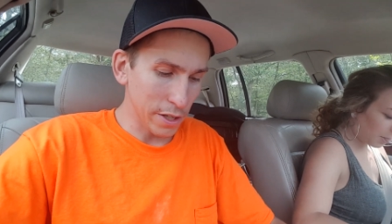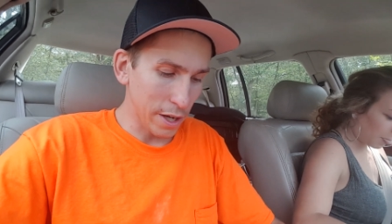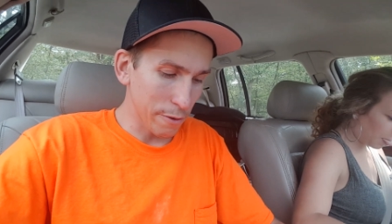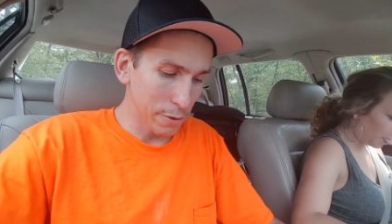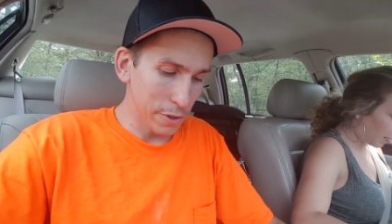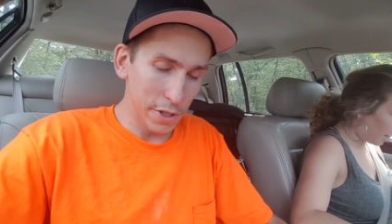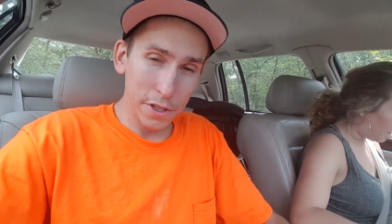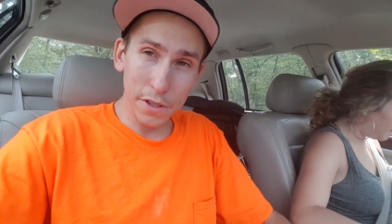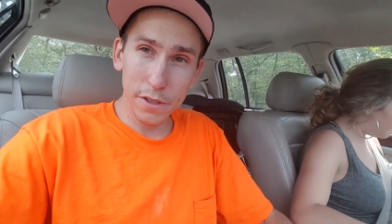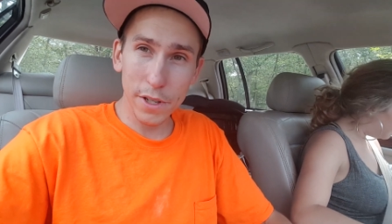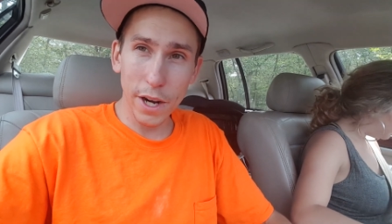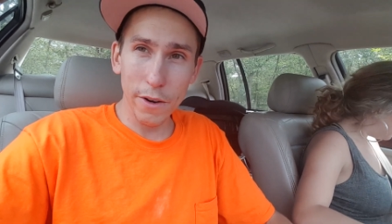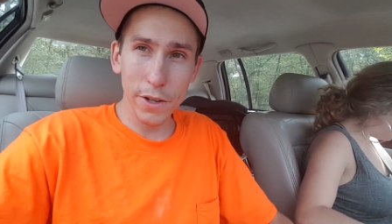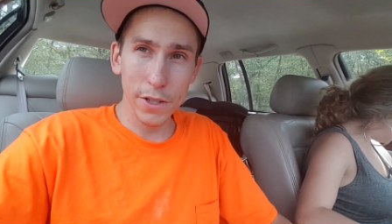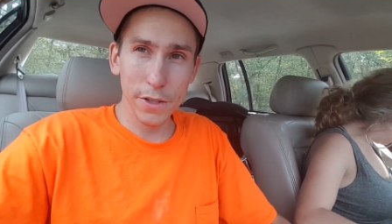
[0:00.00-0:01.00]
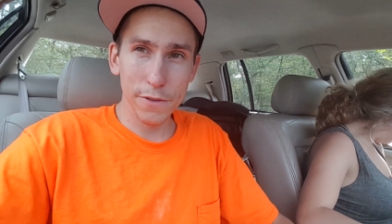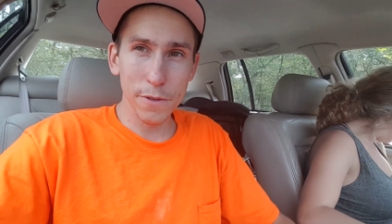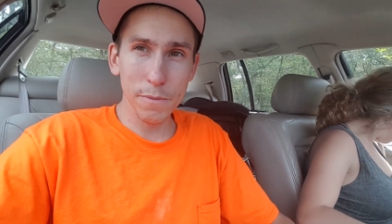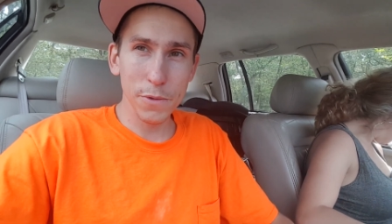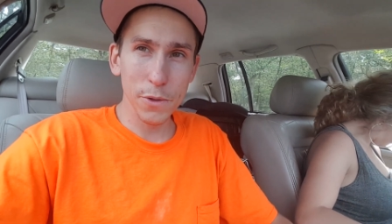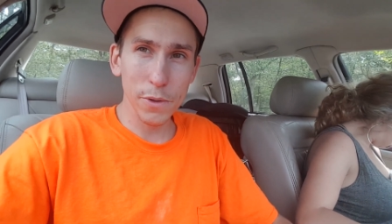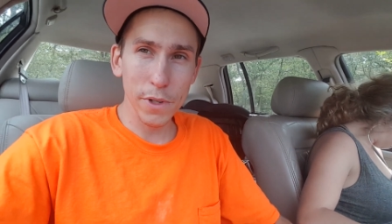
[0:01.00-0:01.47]
Got really discouraged
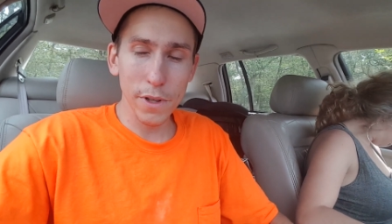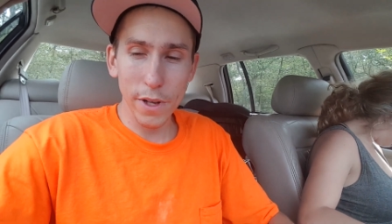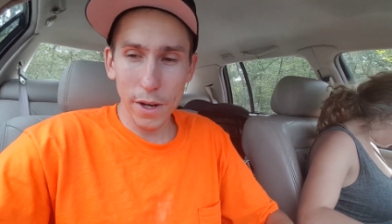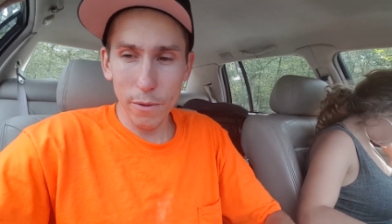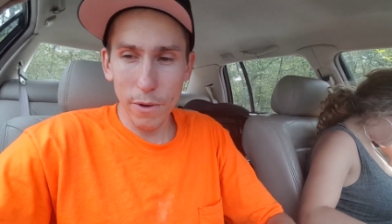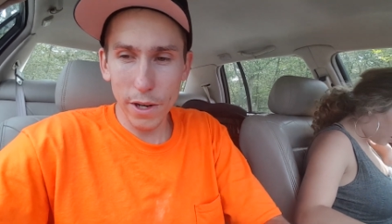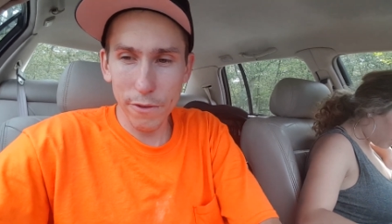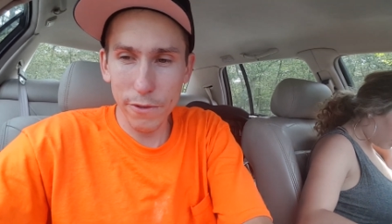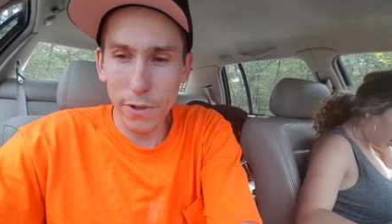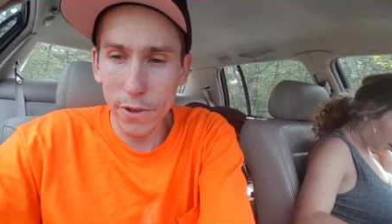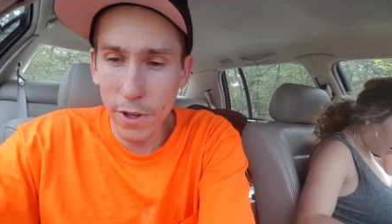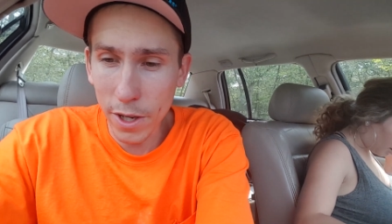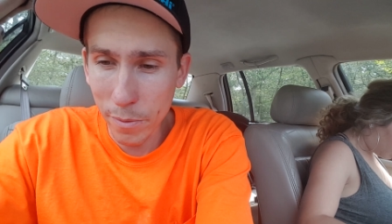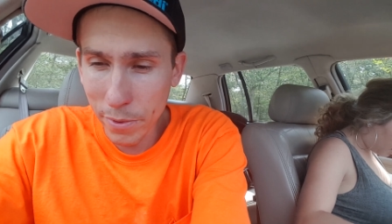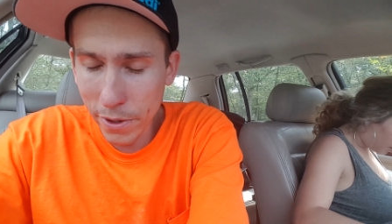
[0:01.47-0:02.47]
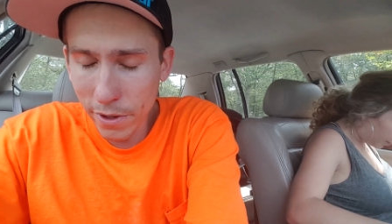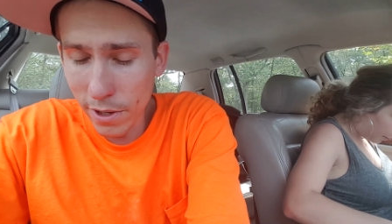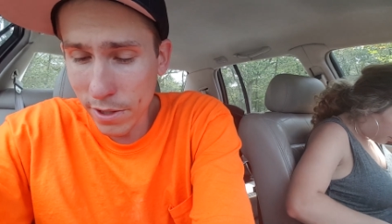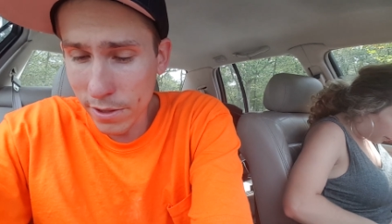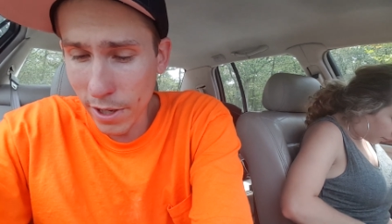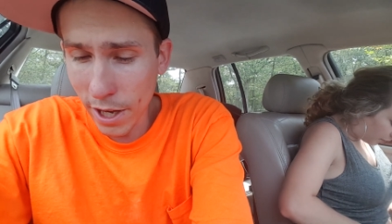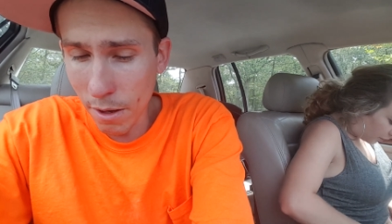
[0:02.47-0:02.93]
from doing a lot of work for a long period
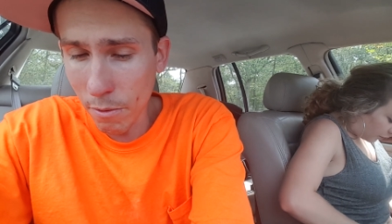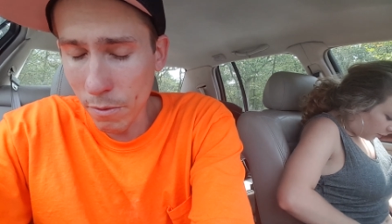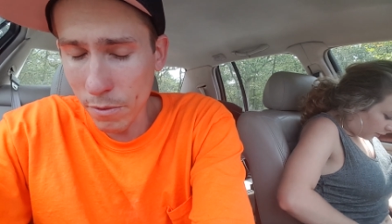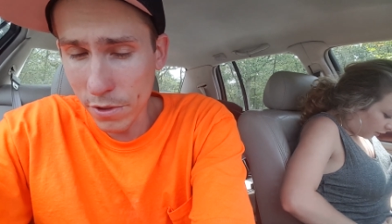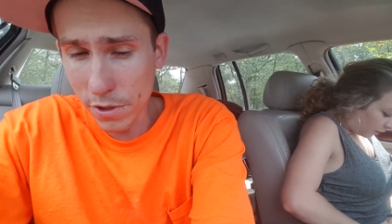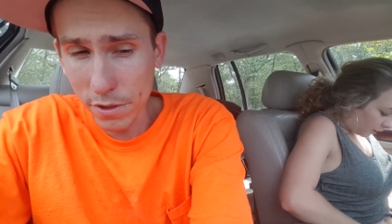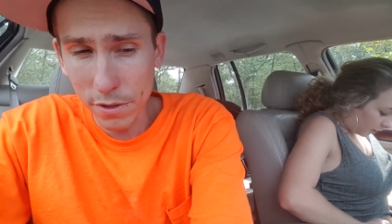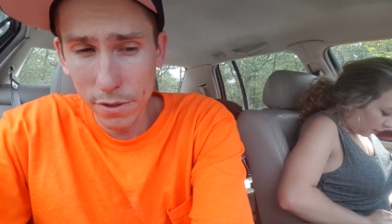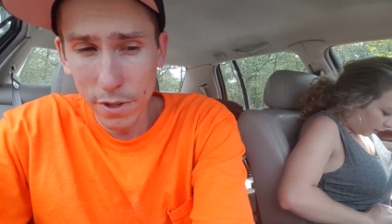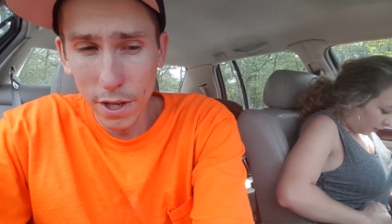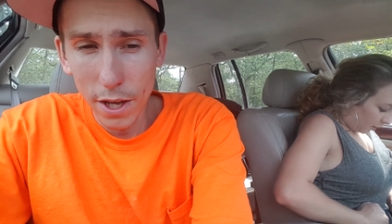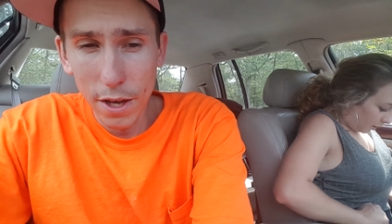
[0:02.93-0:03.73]
of time and was just